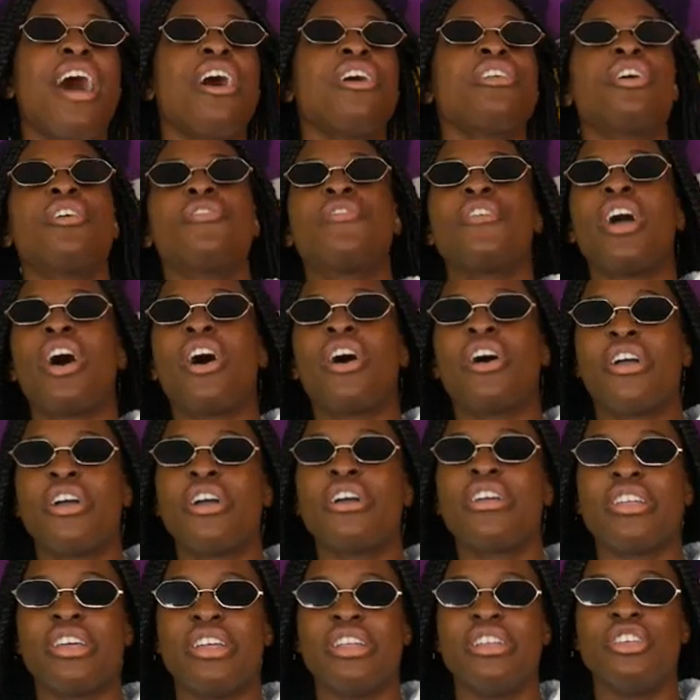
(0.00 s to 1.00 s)
I don't know if y'all
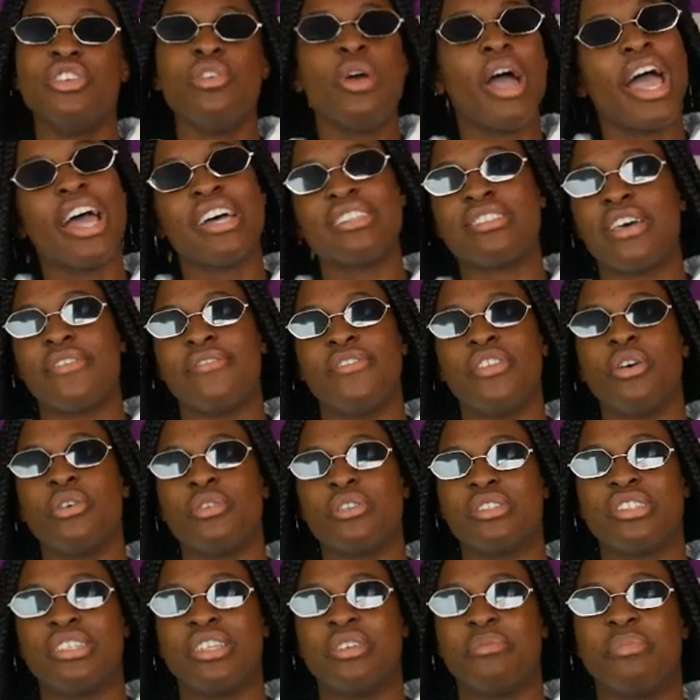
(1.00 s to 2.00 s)
heard it. You had to have
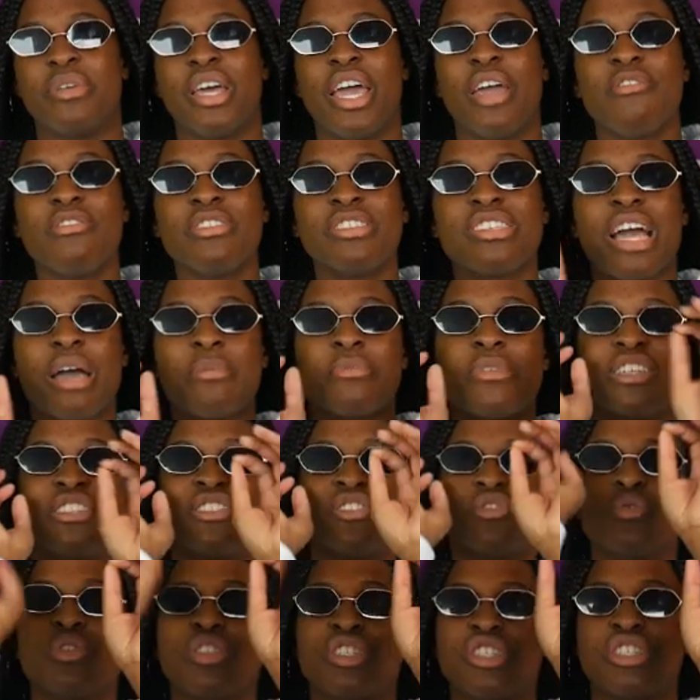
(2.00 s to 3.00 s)
noticed it. Every time they
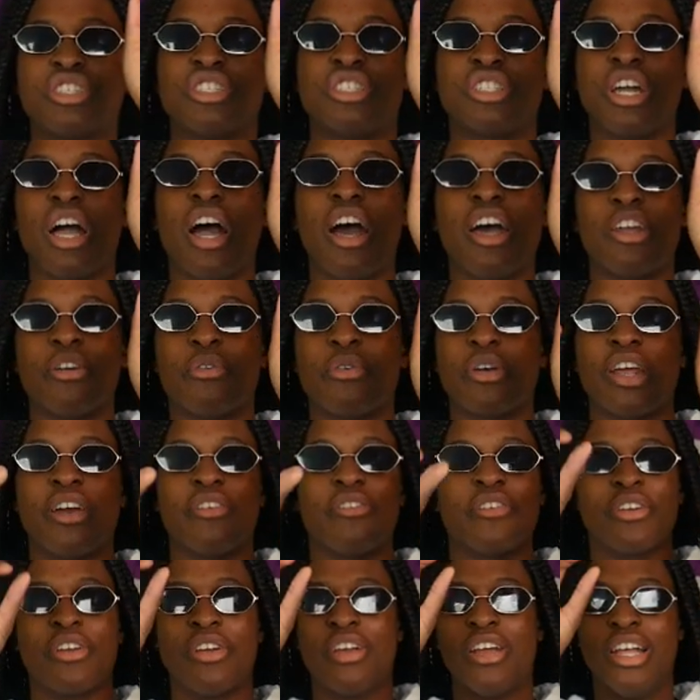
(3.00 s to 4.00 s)
swish a shot or
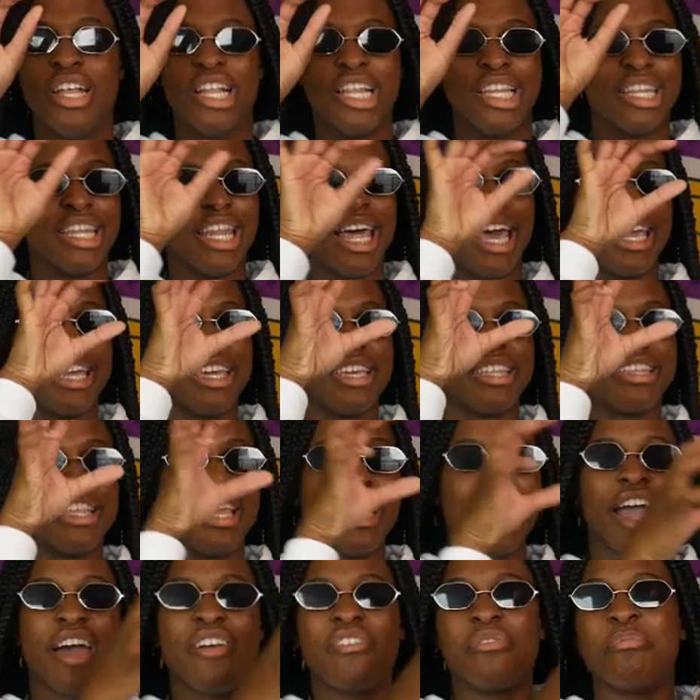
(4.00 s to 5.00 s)
whatever, like,
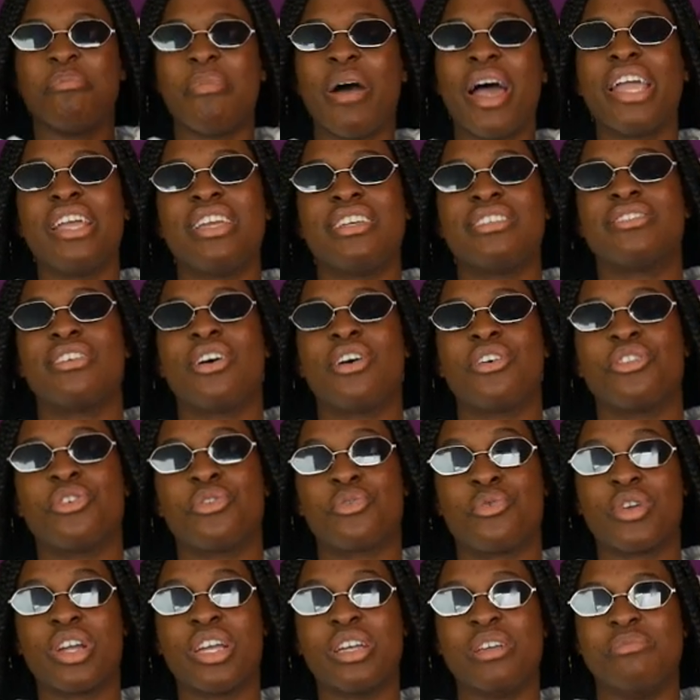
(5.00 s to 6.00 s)
they have mics on the
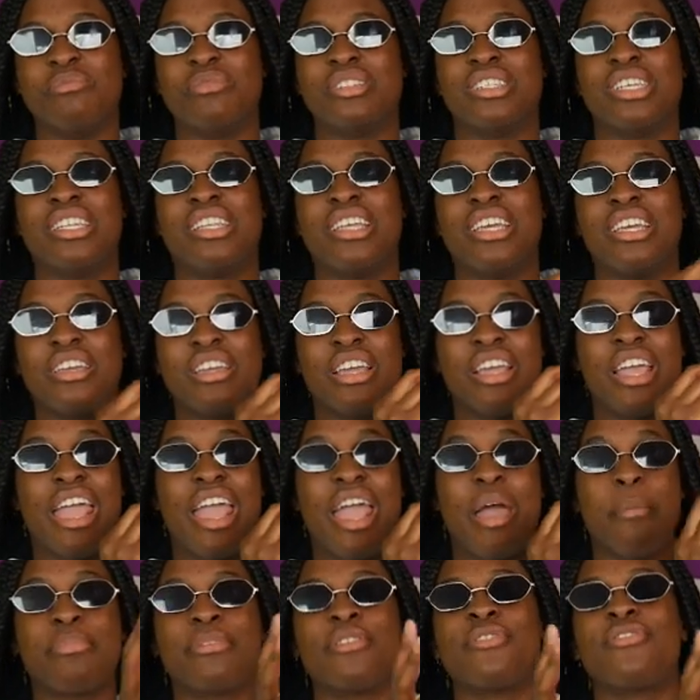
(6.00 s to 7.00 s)
rims and they
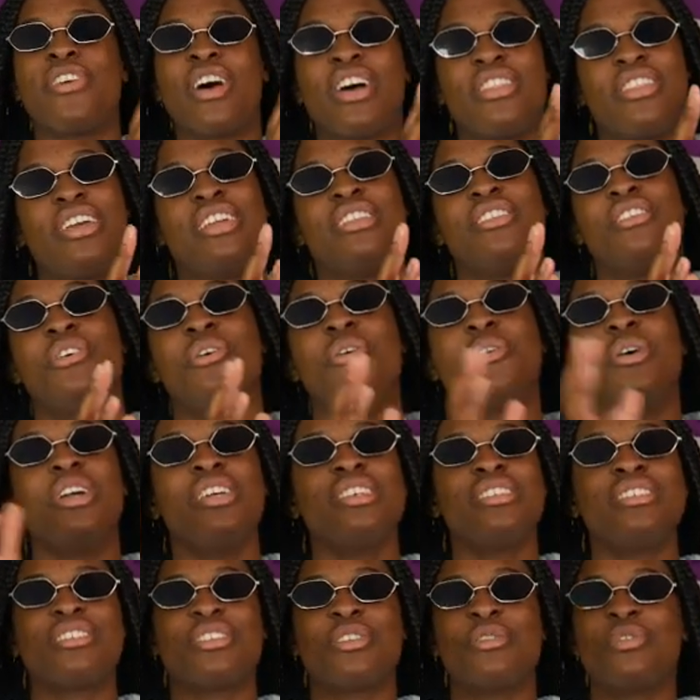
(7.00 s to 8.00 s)
amplify that
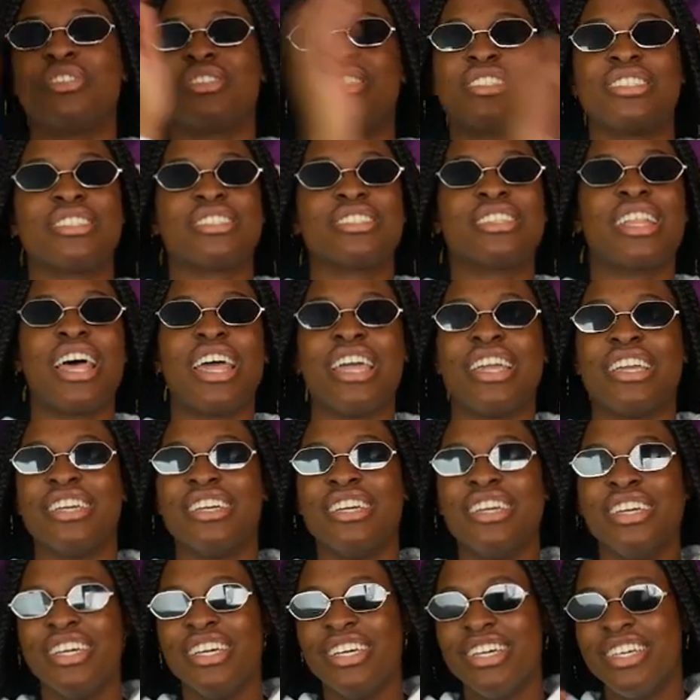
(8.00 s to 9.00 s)
noise. So it's just like
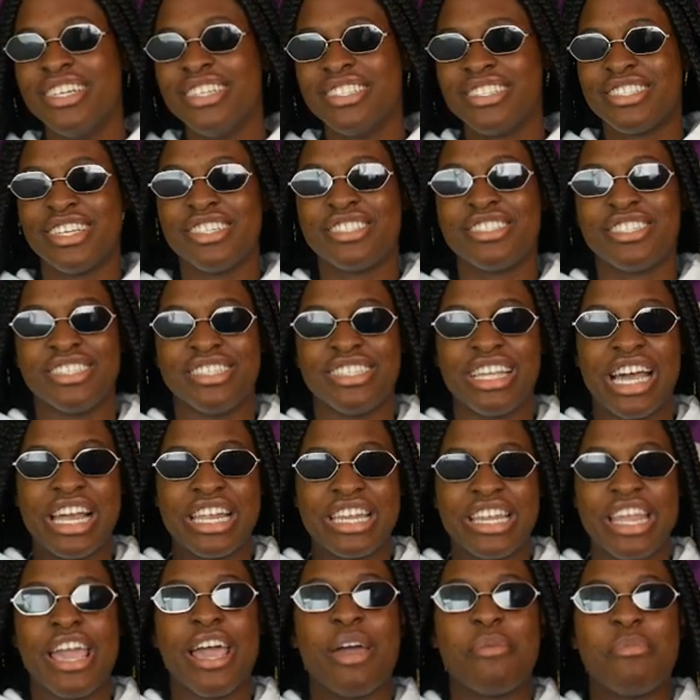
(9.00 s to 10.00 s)
such a
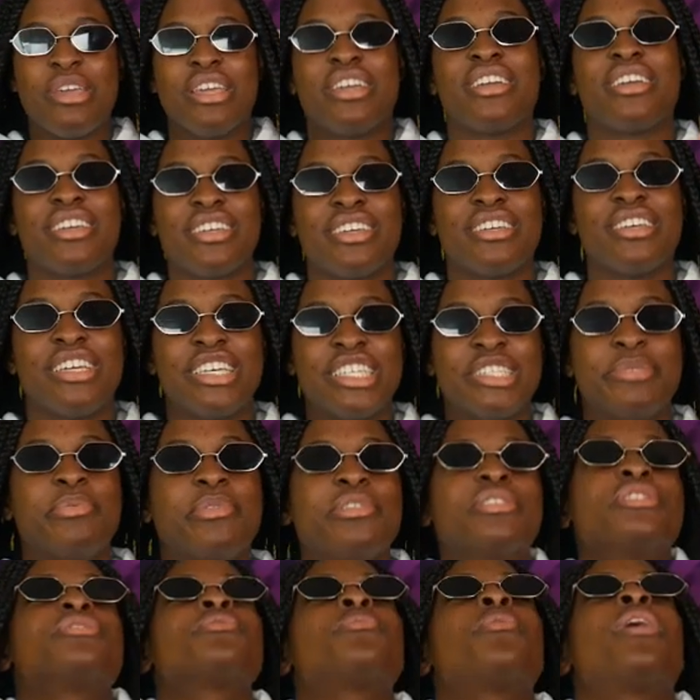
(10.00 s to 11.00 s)
dynamic
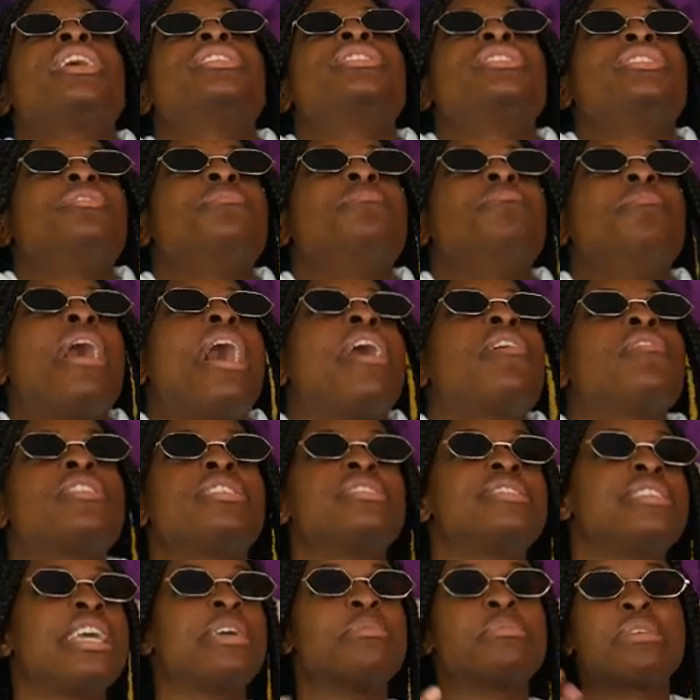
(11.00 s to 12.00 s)
experience watching
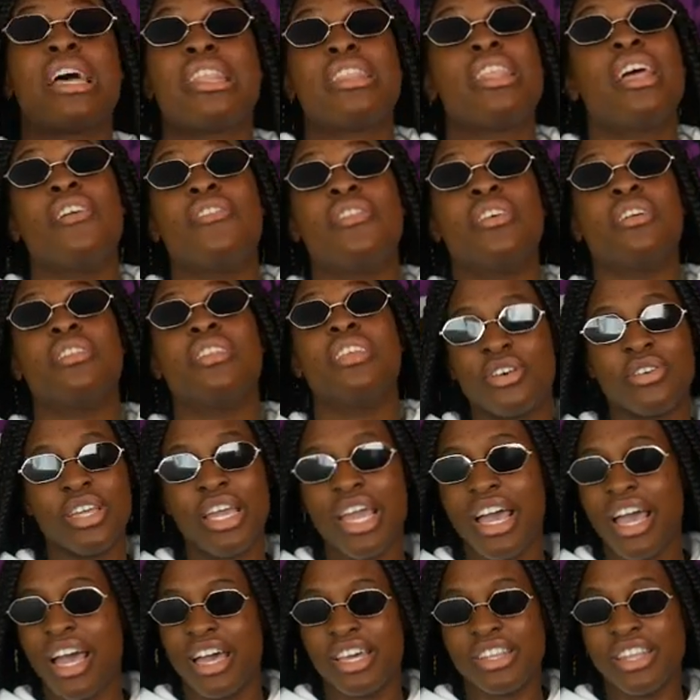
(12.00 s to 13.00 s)
Mavericks games. I love it. So
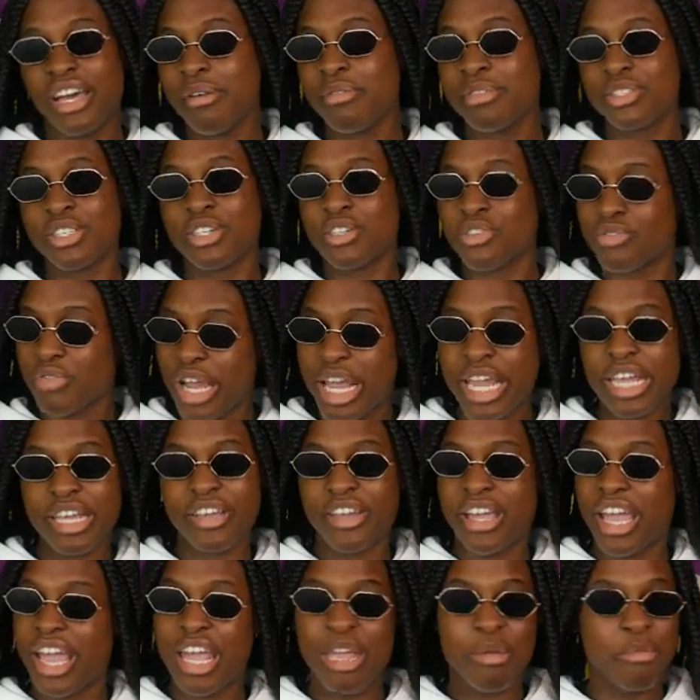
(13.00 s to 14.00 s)
yeah, that was a great
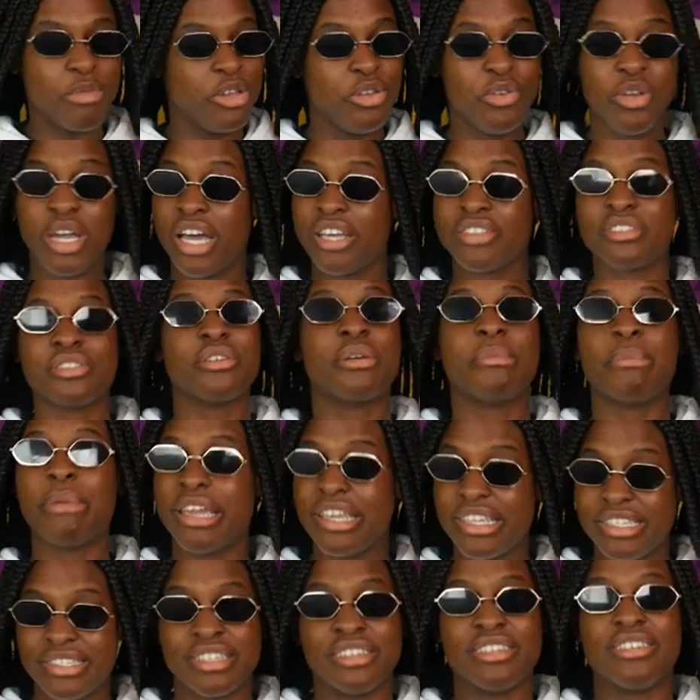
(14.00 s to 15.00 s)
game and you guys are
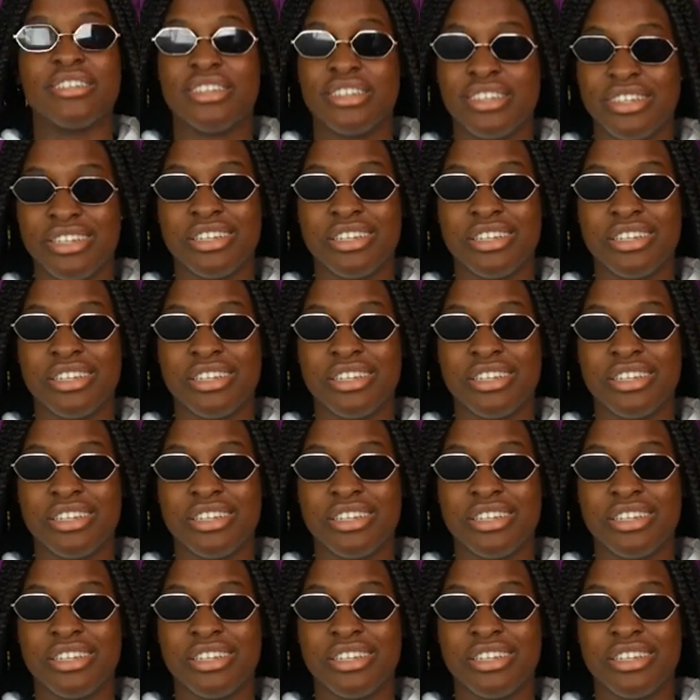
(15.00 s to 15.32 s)
amazing.